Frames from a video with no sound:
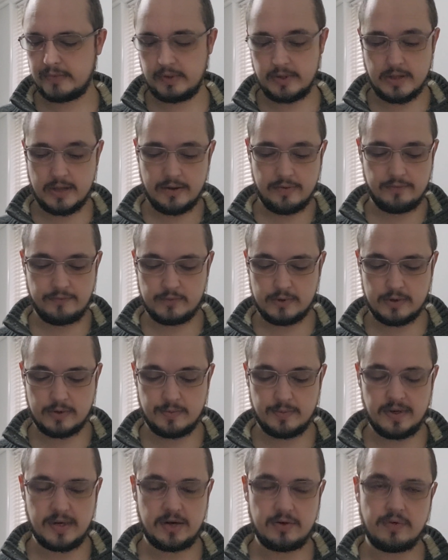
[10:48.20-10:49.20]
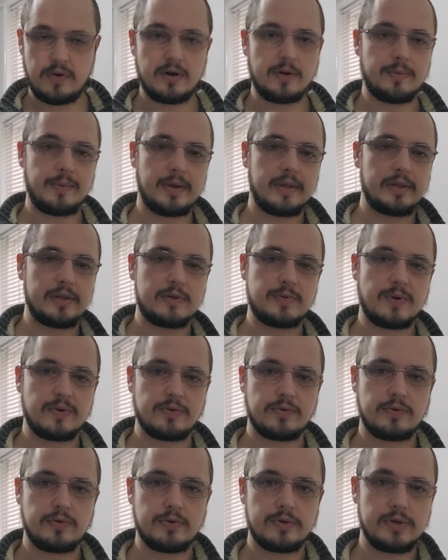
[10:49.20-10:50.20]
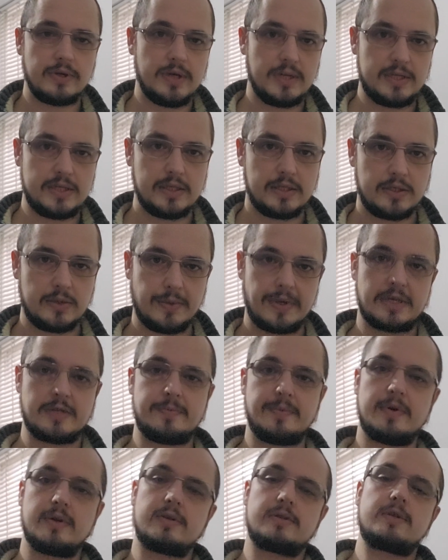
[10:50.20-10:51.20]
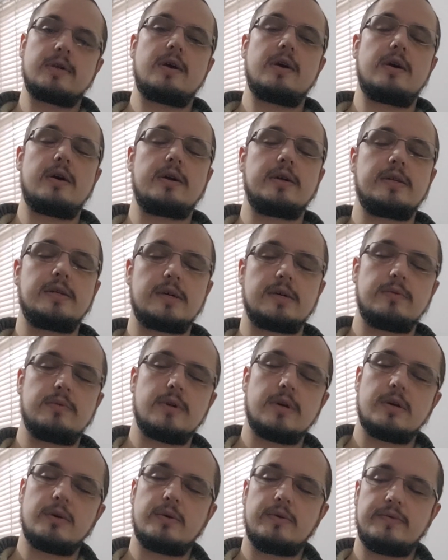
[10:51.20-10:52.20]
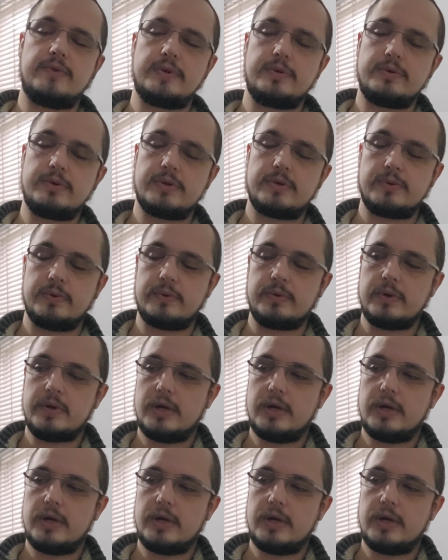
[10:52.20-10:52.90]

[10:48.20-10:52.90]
They're completely right about this, whether or not you listen to experts, I don't know if you do.